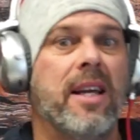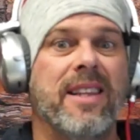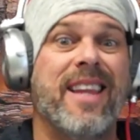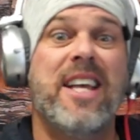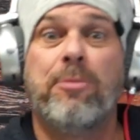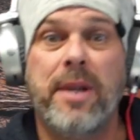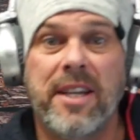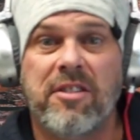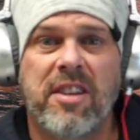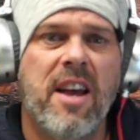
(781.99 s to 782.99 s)

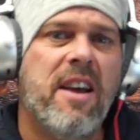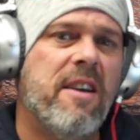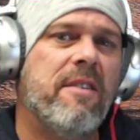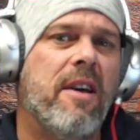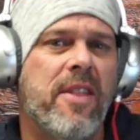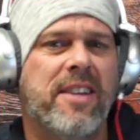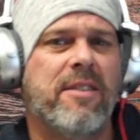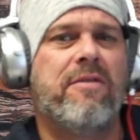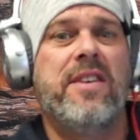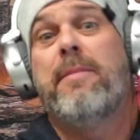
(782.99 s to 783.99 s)
Lesbians. That's a
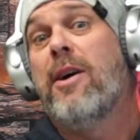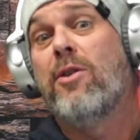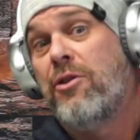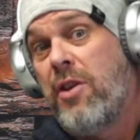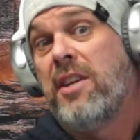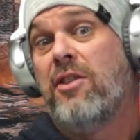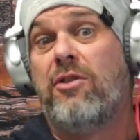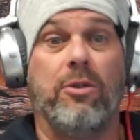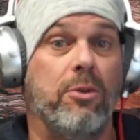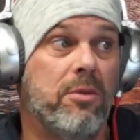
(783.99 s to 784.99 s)
female attracted
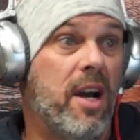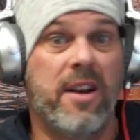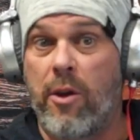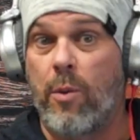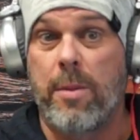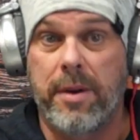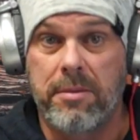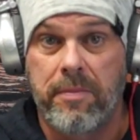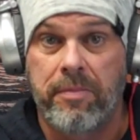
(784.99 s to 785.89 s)
to another woman.